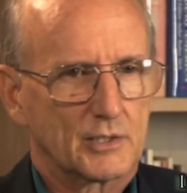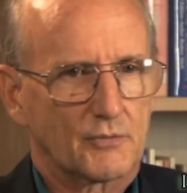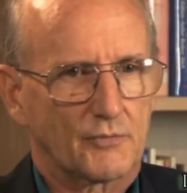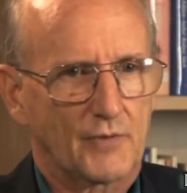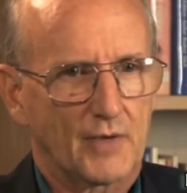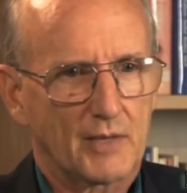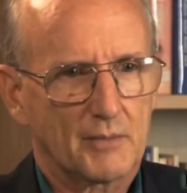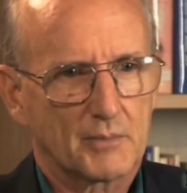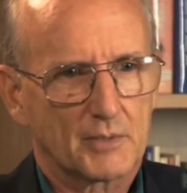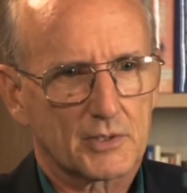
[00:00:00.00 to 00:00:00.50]

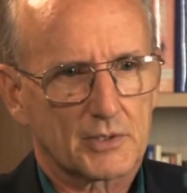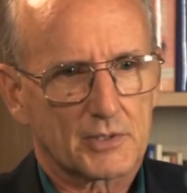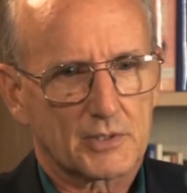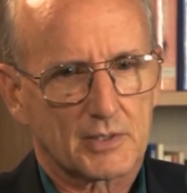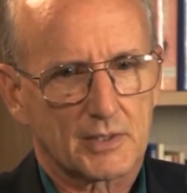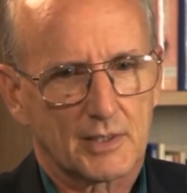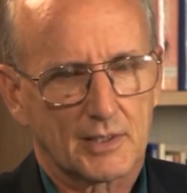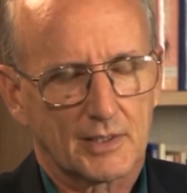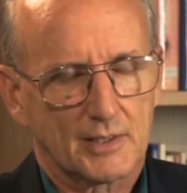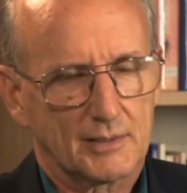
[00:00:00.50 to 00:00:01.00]

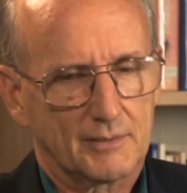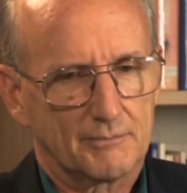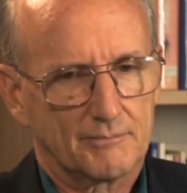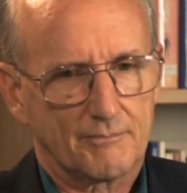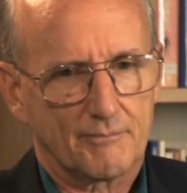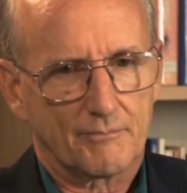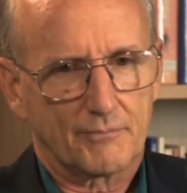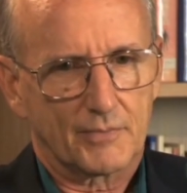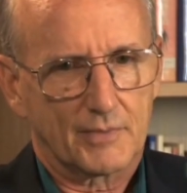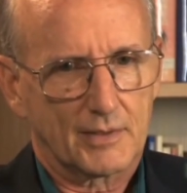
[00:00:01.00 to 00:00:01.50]
famous
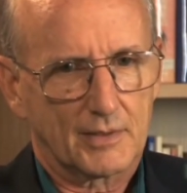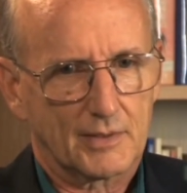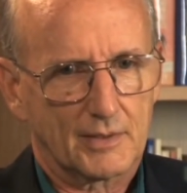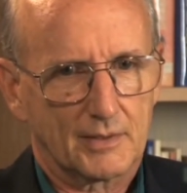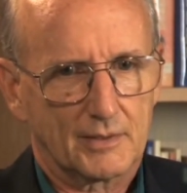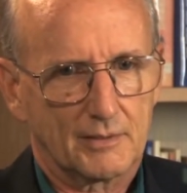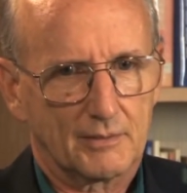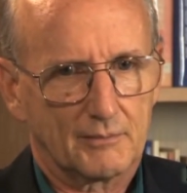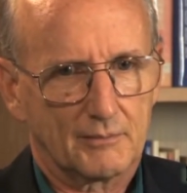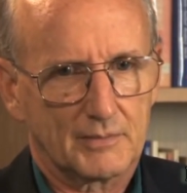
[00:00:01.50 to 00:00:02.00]

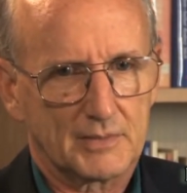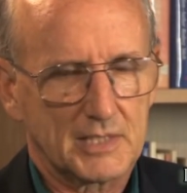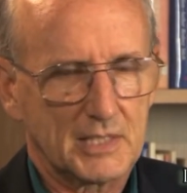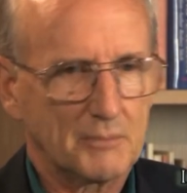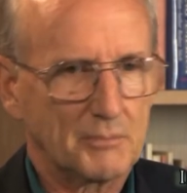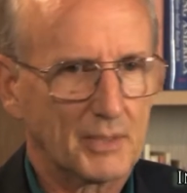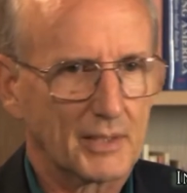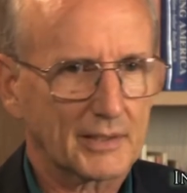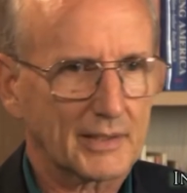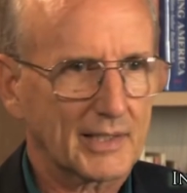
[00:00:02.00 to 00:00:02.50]

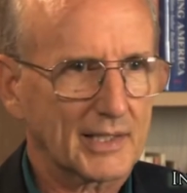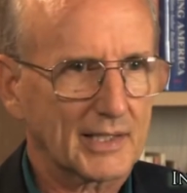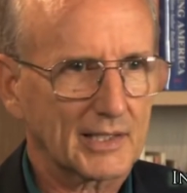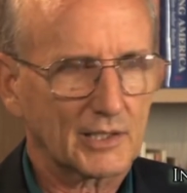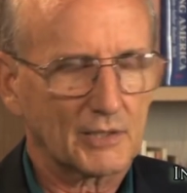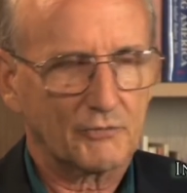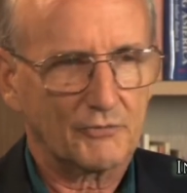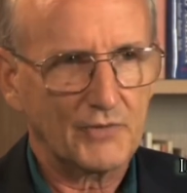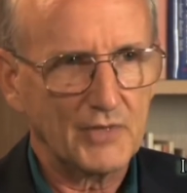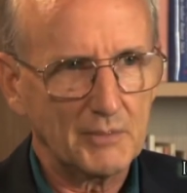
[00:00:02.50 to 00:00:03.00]
debunking
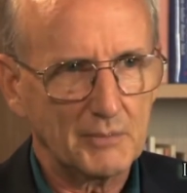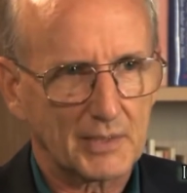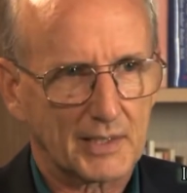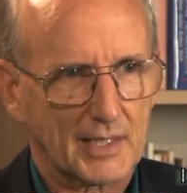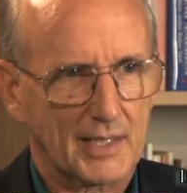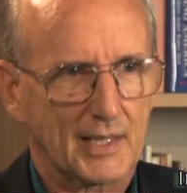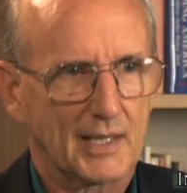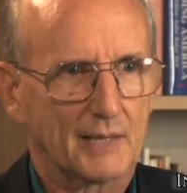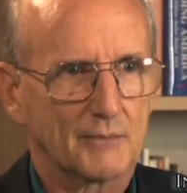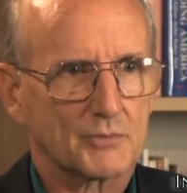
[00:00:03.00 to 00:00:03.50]
of the FEMA
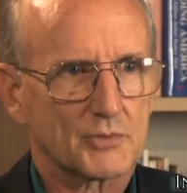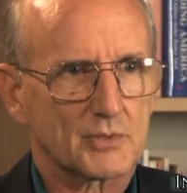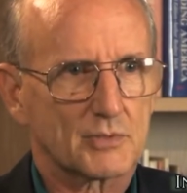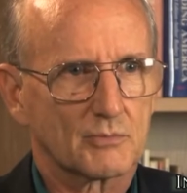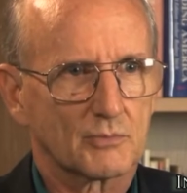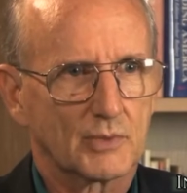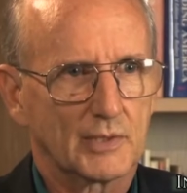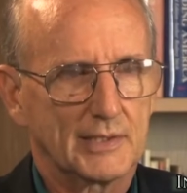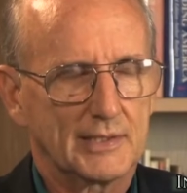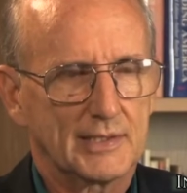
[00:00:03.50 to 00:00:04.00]

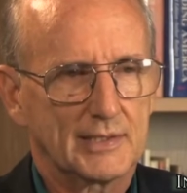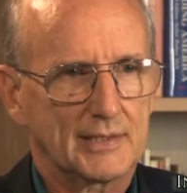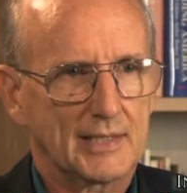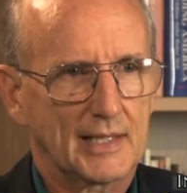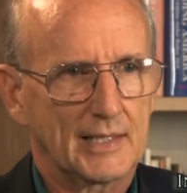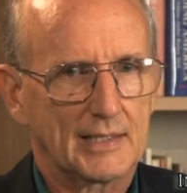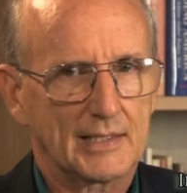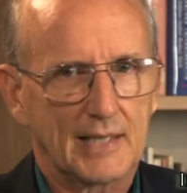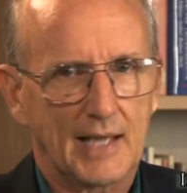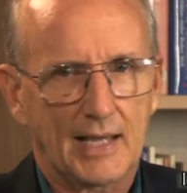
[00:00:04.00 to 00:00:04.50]
camps, where he did
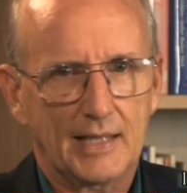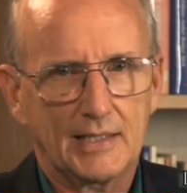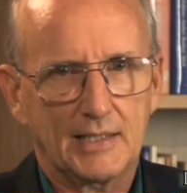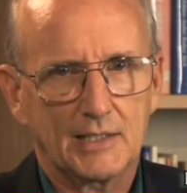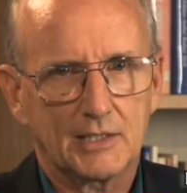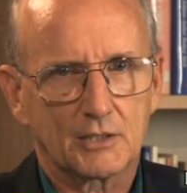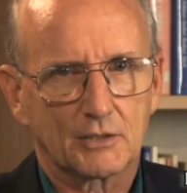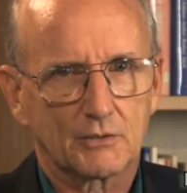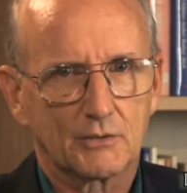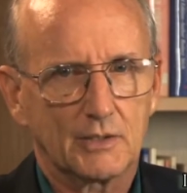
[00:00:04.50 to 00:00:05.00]
that
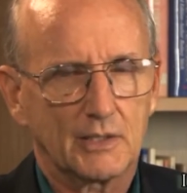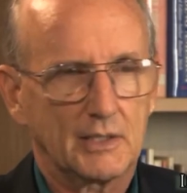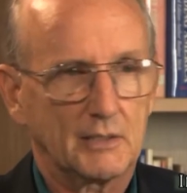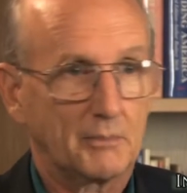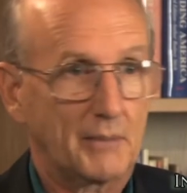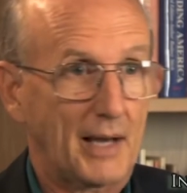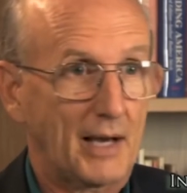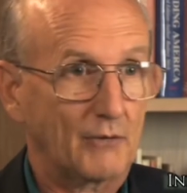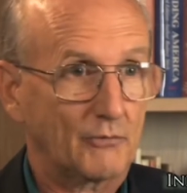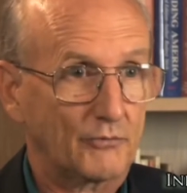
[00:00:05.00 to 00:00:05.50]
90-degree
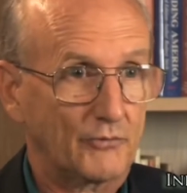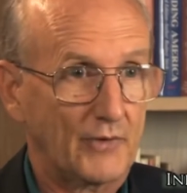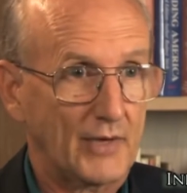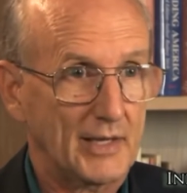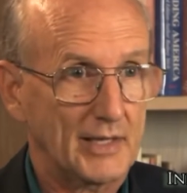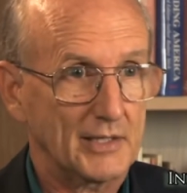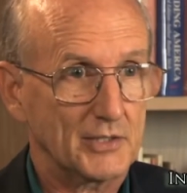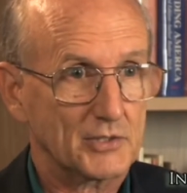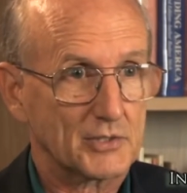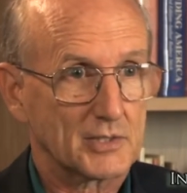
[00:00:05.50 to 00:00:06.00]
about
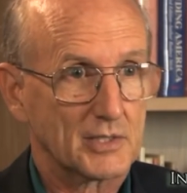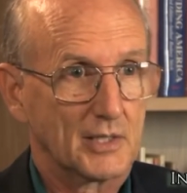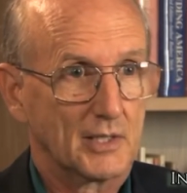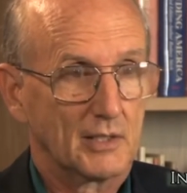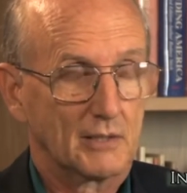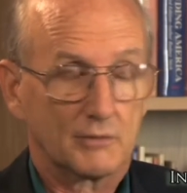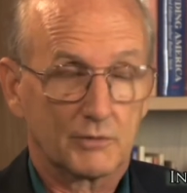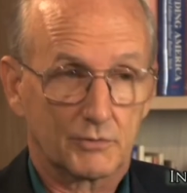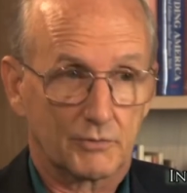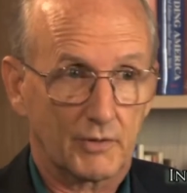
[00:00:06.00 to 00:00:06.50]
face.
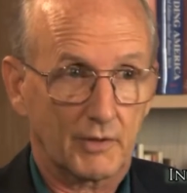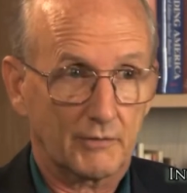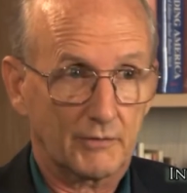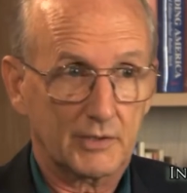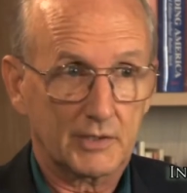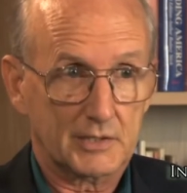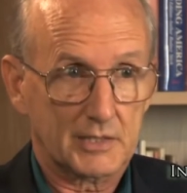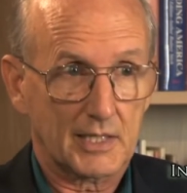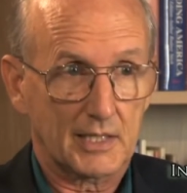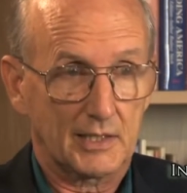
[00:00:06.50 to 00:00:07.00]
It was very,
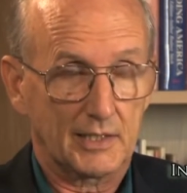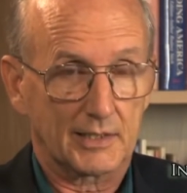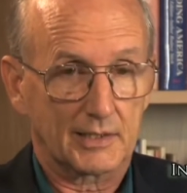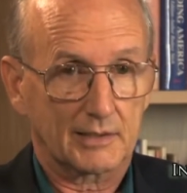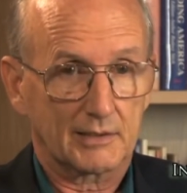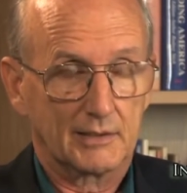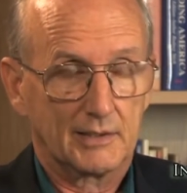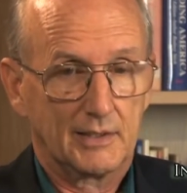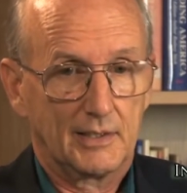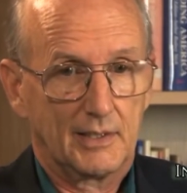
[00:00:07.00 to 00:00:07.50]
very telling,
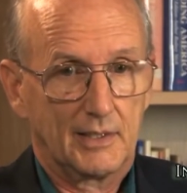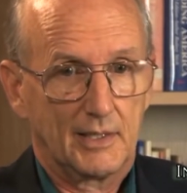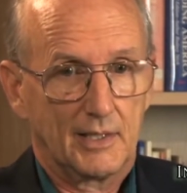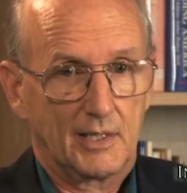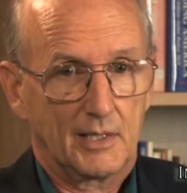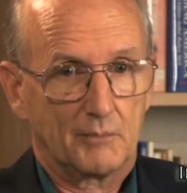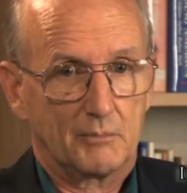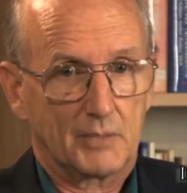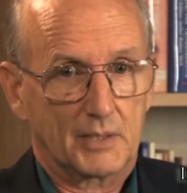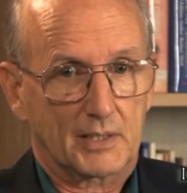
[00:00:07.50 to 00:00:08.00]

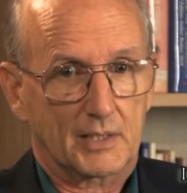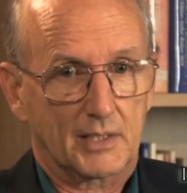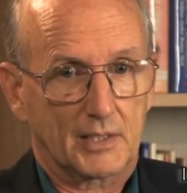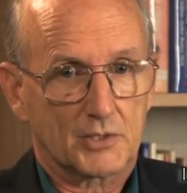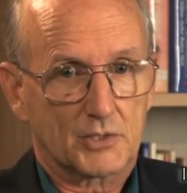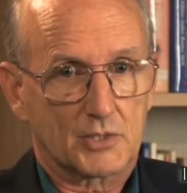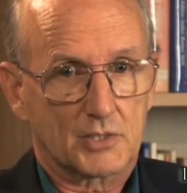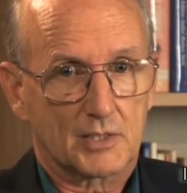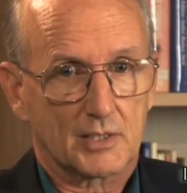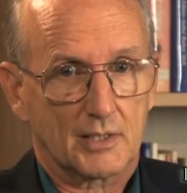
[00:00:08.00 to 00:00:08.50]

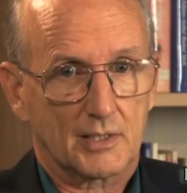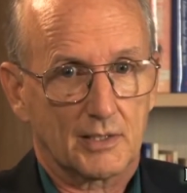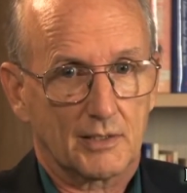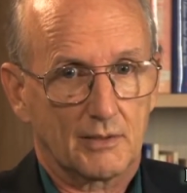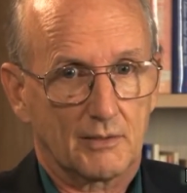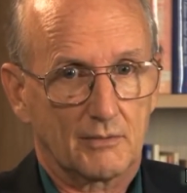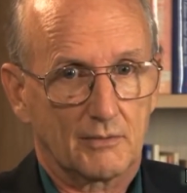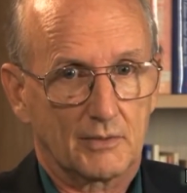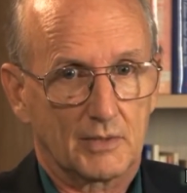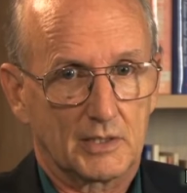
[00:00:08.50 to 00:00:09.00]
because
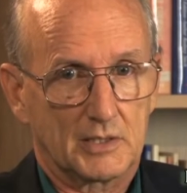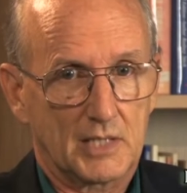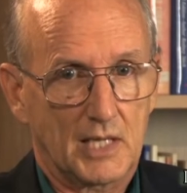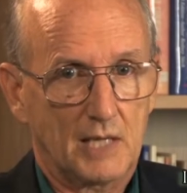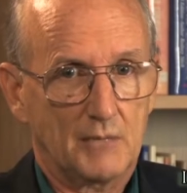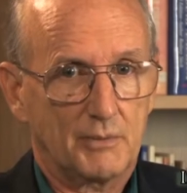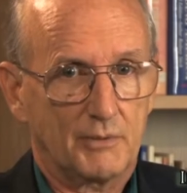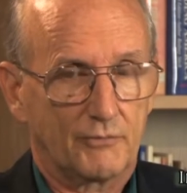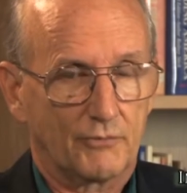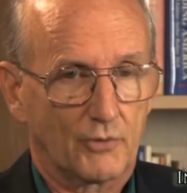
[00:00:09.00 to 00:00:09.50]
the
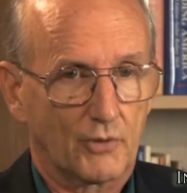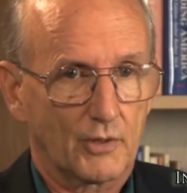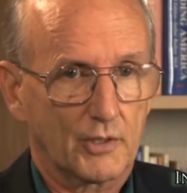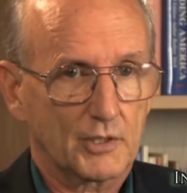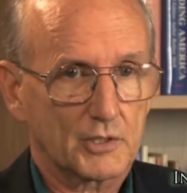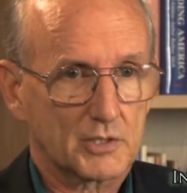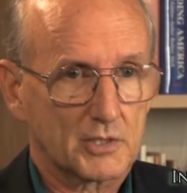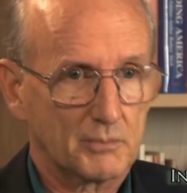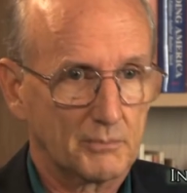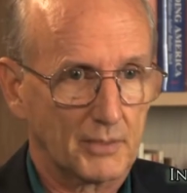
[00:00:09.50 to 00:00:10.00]
day before
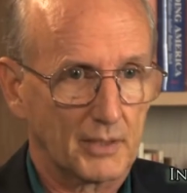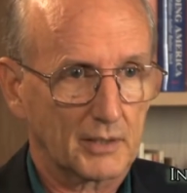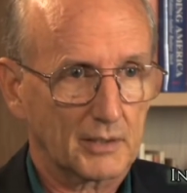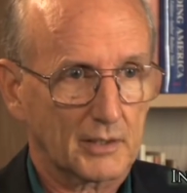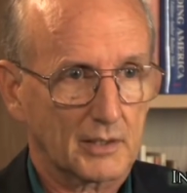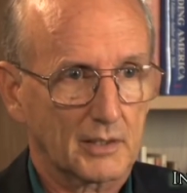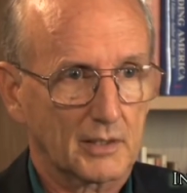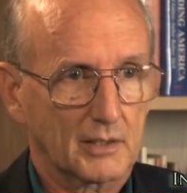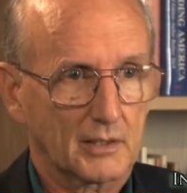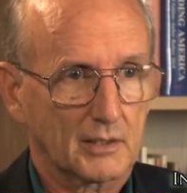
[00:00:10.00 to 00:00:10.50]
his
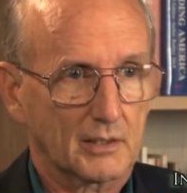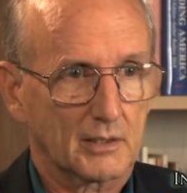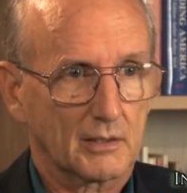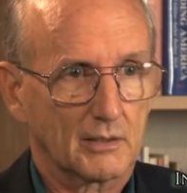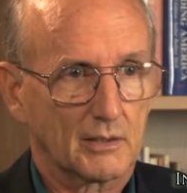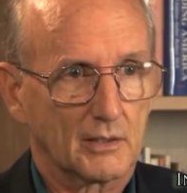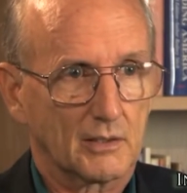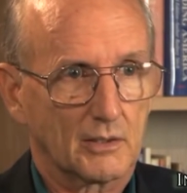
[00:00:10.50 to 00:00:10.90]
debunking,